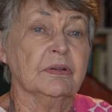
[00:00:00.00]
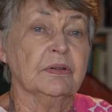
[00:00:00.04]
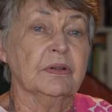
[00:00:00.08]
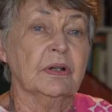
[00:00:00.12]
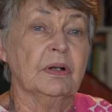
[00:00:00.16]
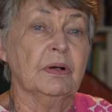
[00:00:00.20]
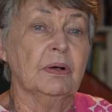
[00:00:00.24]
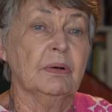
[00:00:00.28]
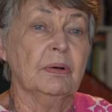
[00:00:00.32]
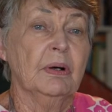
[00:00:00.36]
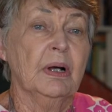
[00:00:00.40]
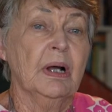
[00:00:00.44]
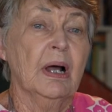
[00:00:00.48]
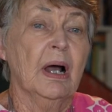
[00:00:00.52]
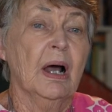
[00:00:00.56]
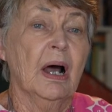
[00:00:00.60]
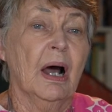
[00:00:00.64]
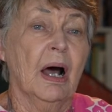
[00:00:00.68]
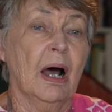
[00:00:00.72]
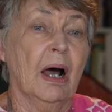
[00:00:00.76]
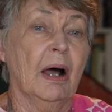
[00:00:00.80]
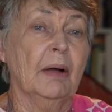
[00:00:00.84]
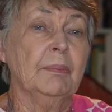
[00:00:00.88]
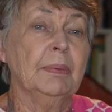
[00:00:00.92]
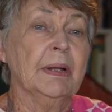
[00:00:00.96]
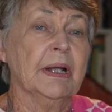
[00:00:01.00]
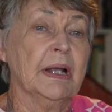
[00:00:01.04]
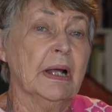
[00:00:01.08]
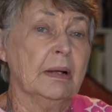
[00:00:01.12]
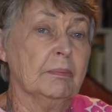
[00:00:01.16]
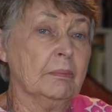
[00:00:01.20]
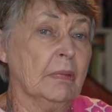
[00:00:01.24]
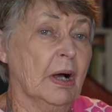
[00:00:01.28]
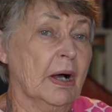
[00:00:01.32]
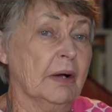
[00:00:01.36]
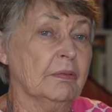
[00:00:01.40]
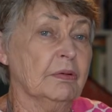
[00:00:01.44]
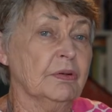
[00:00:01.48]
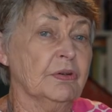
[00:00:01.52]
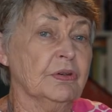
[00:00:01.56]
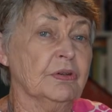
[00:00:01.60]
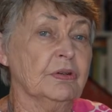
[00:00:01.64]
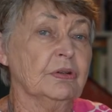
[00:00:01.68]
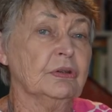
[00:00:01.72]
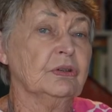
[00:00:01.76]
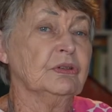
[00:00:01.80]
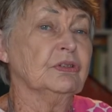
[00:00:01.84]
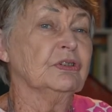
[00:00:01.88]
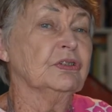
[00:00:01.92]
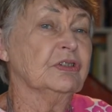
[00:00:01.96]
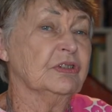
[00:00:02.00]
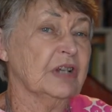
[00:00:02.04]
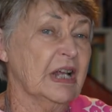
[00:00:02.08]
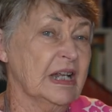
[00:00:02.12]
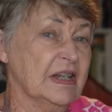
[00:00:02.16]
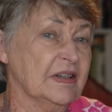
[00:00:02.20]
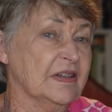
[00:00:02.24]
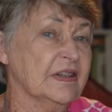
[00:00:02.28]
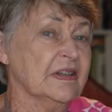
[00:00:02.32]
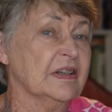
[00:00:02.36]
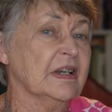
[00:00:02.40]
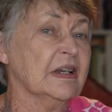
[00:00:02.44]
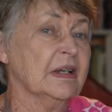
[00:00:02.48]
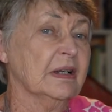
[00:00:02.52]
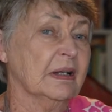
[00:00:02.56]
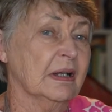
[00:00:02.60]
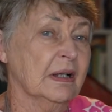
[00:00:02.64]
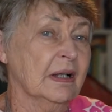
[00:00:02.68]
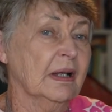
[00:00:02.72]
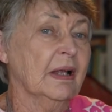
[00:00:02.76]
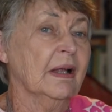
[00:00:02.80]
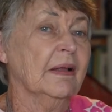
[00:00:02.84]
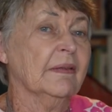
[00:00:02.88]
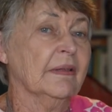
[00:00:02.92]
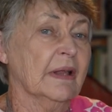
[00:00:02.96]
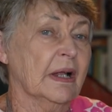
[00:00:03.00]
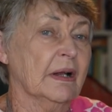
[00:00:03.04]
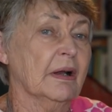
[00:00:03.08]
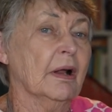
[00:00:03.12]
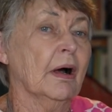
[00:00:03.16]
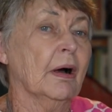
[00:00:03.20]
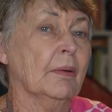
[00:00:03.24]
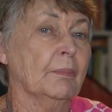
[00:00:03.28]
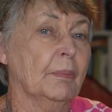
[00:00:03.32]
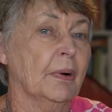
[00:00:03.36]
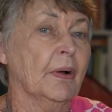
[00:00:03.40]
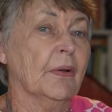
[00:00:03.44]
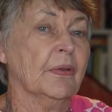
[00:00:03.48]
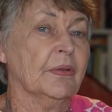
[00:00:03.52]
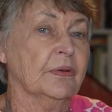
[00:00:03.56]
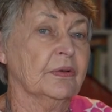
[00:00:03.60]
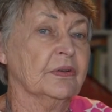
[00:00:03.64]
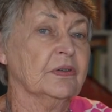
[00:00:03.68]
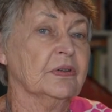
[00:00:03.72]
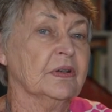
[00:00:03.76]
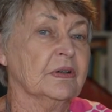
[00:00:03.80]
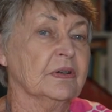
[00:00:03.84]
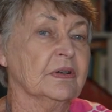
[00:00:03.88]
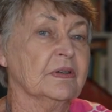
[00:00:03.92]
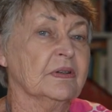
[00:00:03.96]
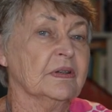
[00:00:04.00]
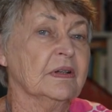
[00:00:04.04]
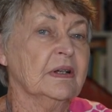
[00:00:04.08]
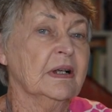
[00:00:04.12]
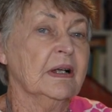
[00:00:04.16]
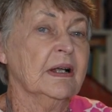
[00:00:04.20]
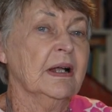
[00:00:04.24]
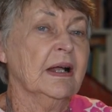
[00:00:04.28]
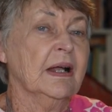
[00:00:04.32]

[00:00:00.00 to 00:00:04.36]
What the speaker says: So I began my research testing that hypothesis,